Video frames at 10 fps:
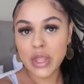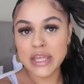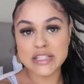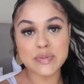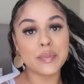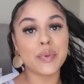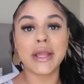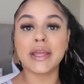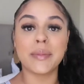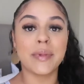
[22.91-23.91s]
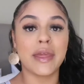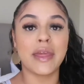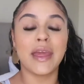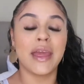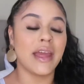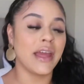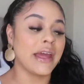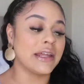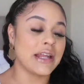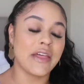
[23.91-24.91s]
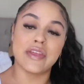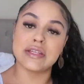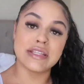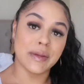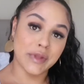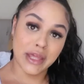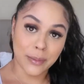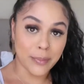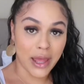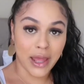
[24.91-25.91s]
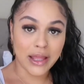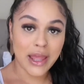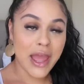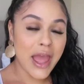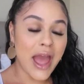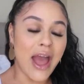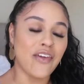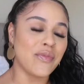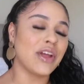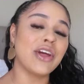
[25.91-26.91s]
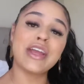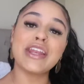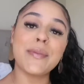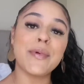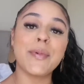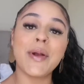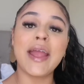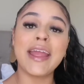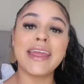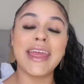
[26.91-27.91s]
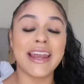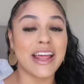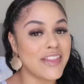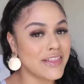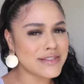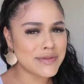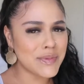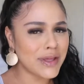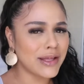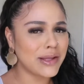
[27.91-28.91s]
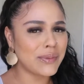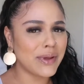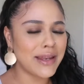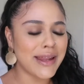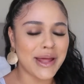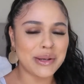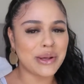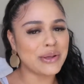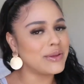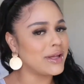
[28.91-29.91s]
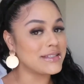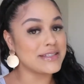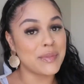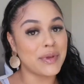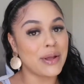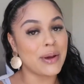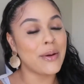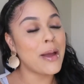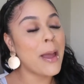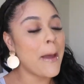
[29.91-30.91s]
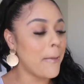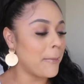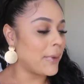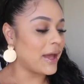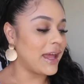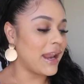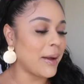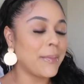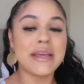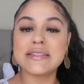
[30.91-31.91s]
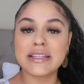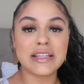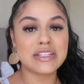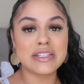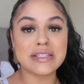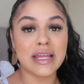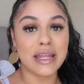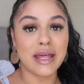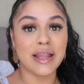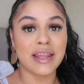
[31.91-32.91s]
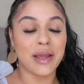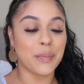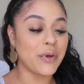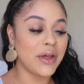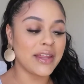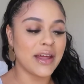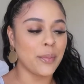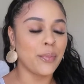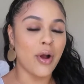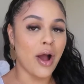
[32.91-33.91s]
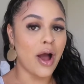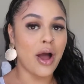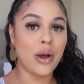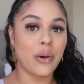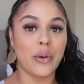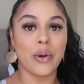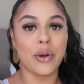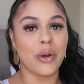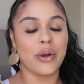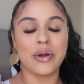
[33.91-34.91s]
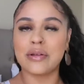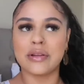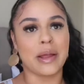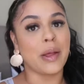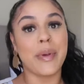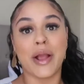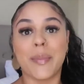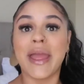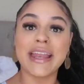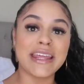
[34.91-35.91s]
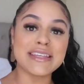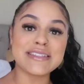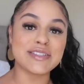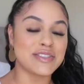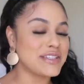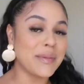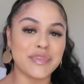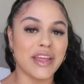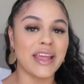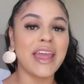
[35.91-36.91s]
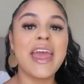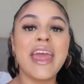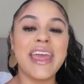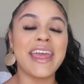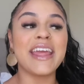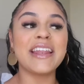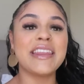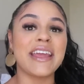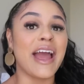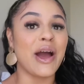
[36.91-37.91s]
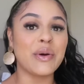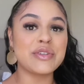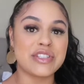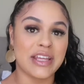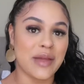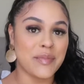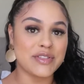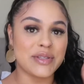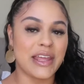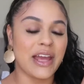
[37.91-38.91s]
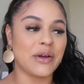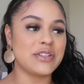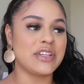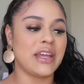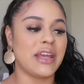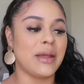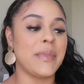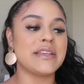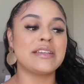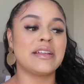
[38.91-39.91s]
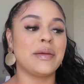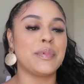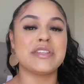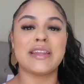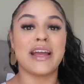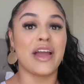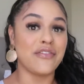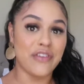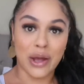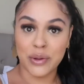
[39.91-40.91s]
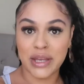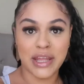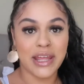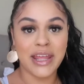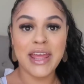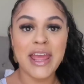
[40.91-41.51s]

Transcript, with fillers: He's been pranking me, and I think it's time to get him back. I've been cooking up a prank and I think this will be a good one. I don't know, you guys let me know. But I'm basically just gonna like put a bra or like a pair of panties or something in the couch, like in between the couch and basically pretend like I found it.